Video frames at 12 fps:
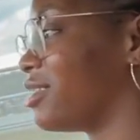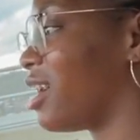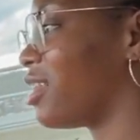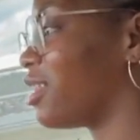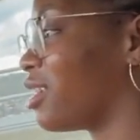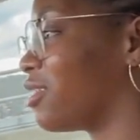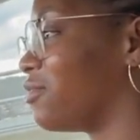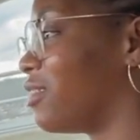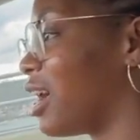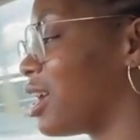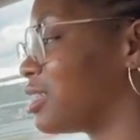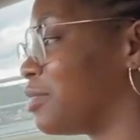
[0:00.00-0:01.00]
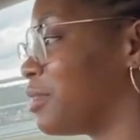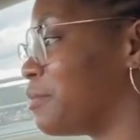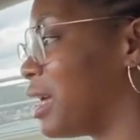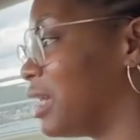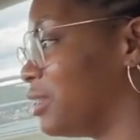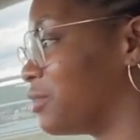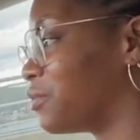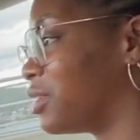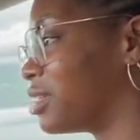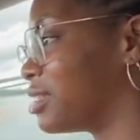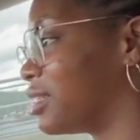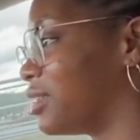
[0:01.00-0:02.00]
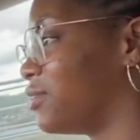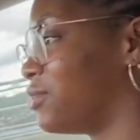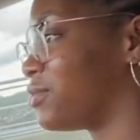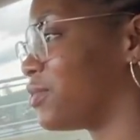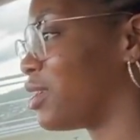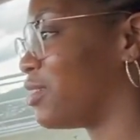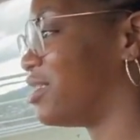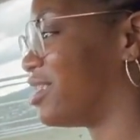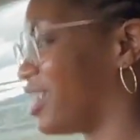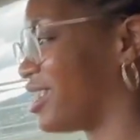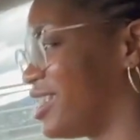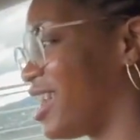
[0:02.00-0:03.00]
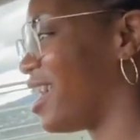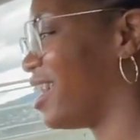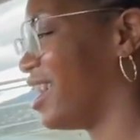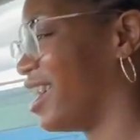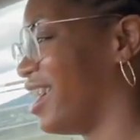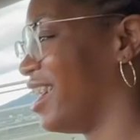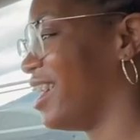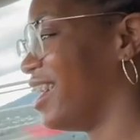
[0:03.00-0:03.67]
I think I've hiked up the mountain once and it was when I was like 10.